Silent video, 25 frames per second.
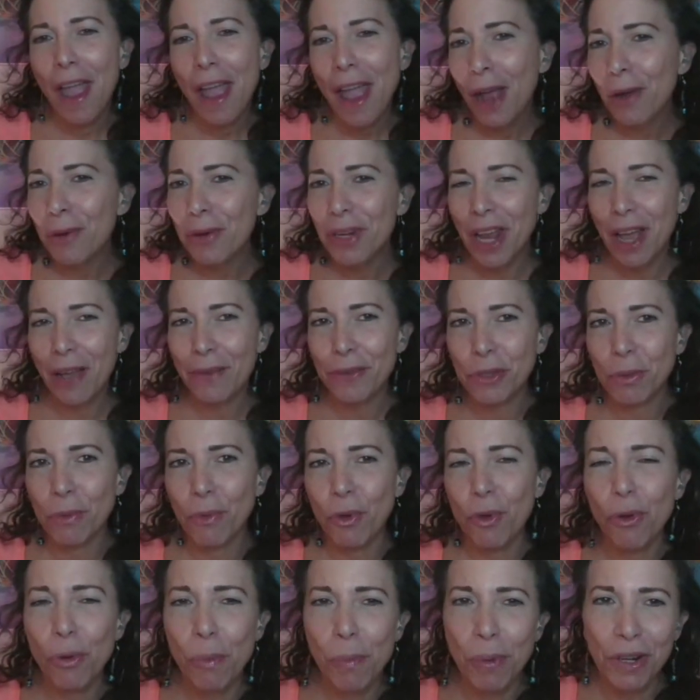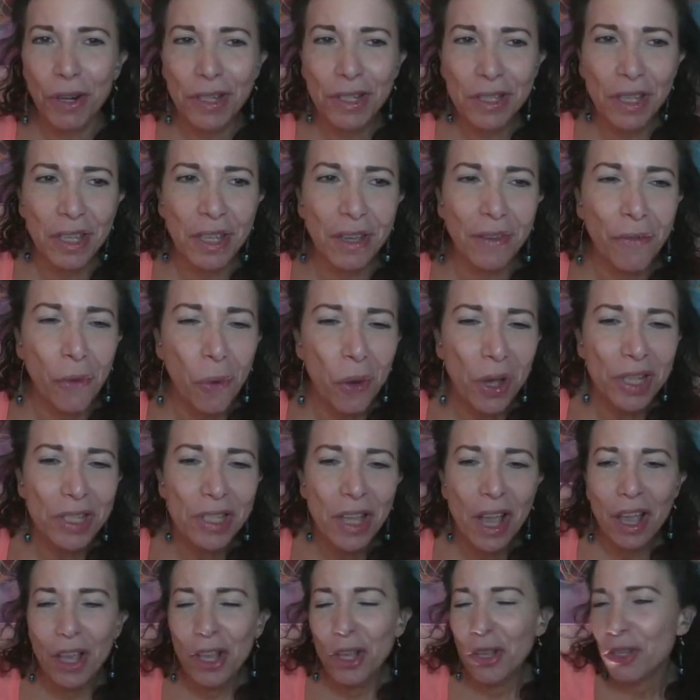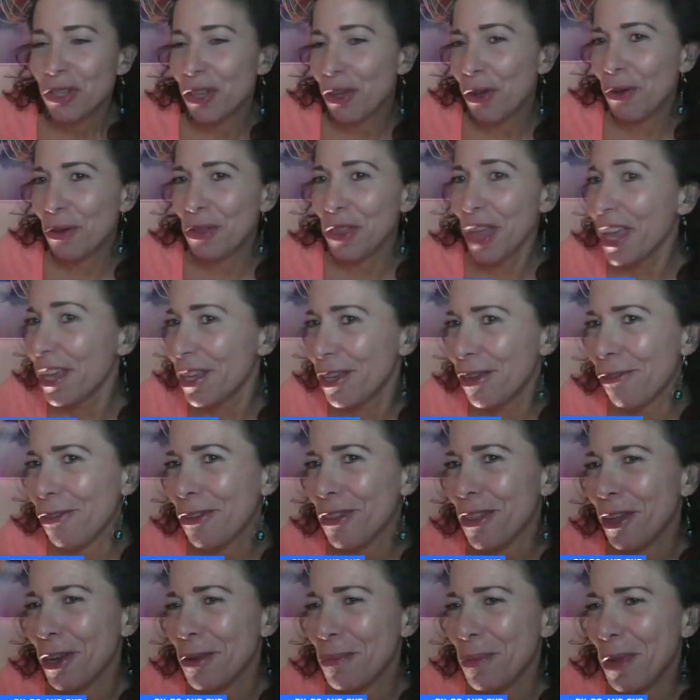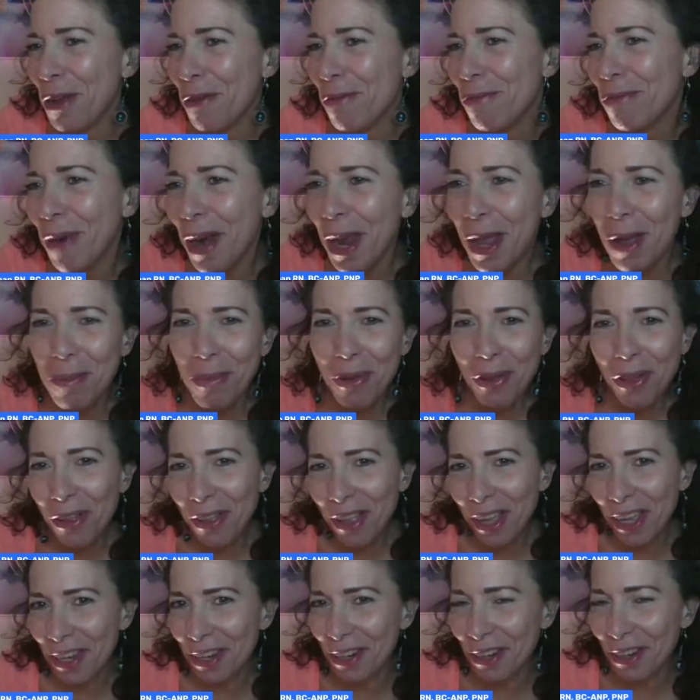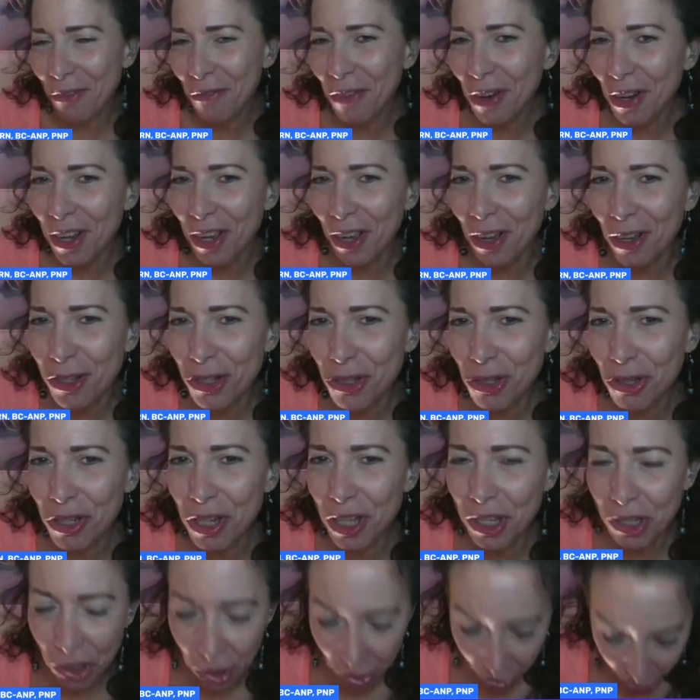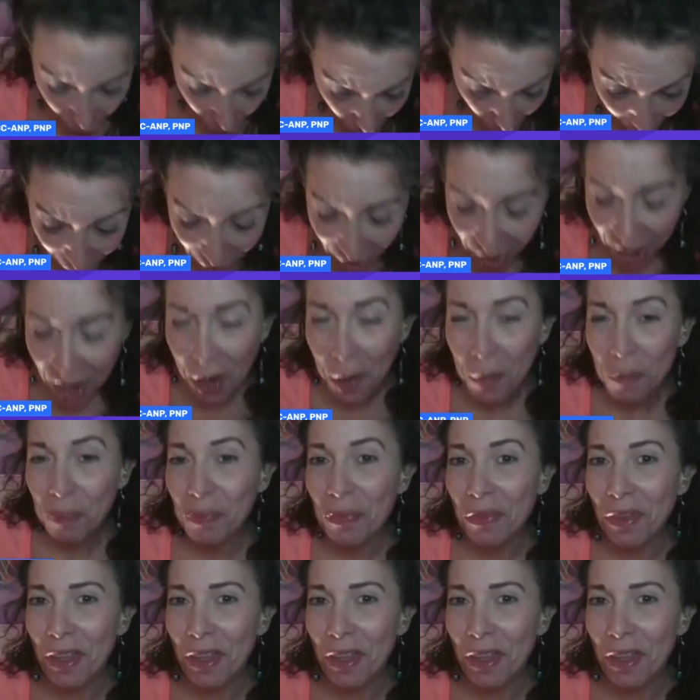And we're going to have some cool perks and giveaways. So thank you for letting me ramble in a very untraditional way.